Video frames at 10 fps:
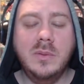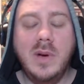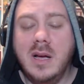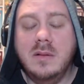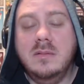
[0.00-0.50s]

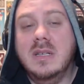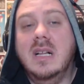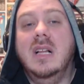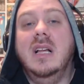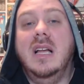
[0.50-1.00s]
Well,
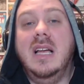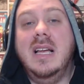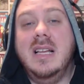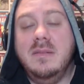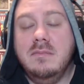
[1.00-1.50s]

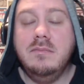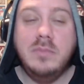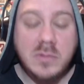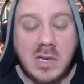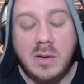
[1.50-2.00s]
it
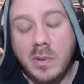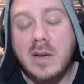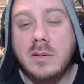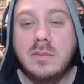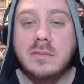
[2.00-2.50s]

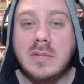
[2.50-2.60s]
will.